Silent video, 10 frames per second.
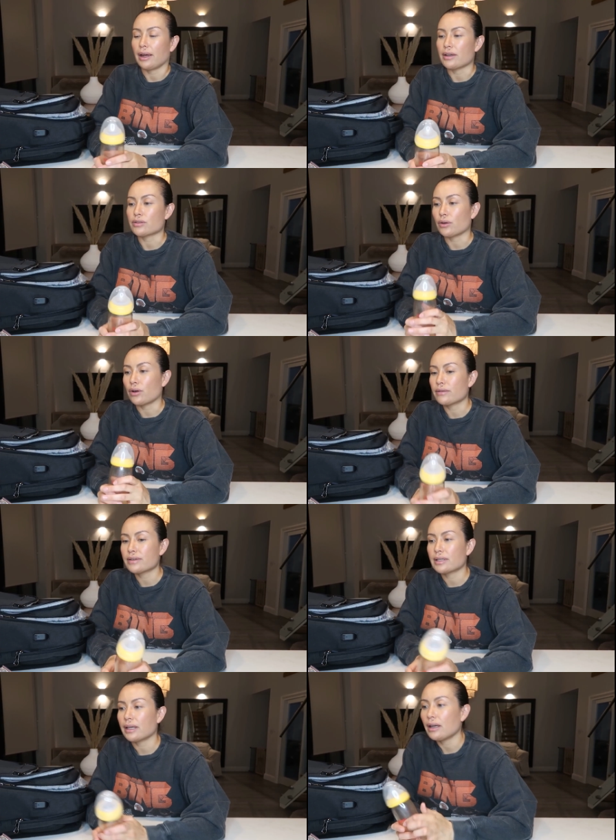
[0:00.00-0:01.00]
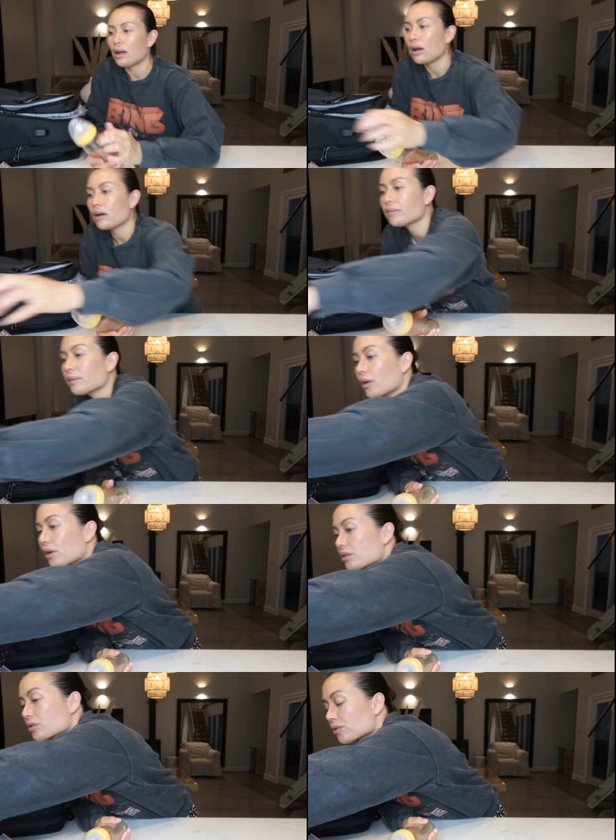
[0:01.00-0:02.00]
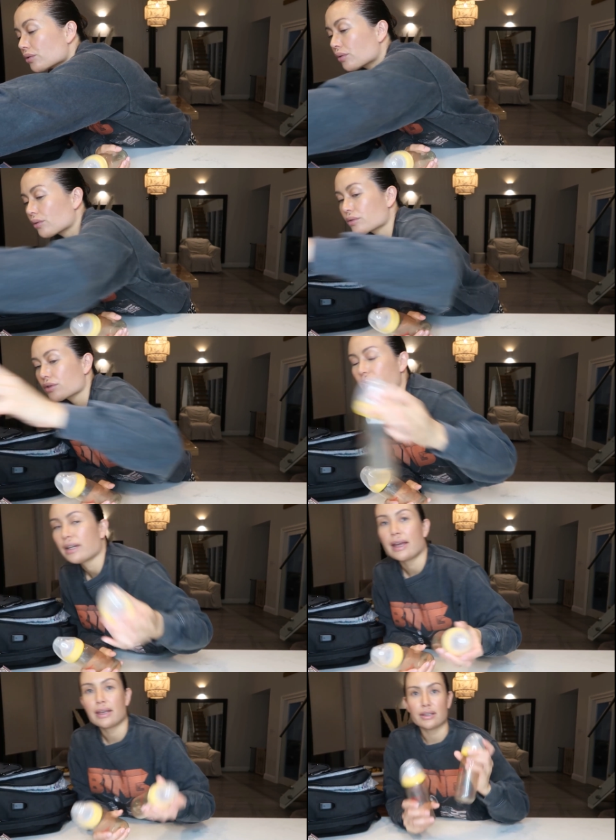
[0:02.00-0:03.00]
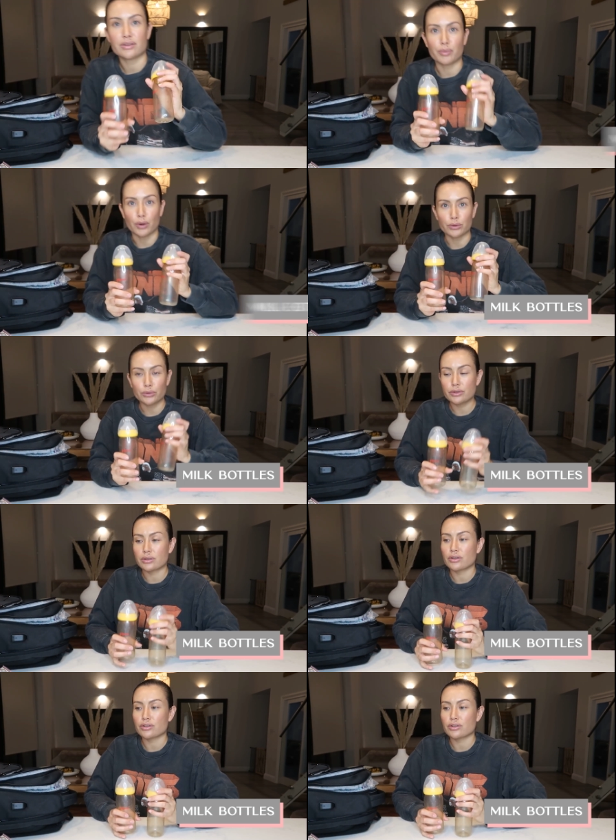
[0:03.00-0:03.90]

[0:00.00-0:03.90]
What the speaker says: Okay, so obviously I'm going to also take his bottles.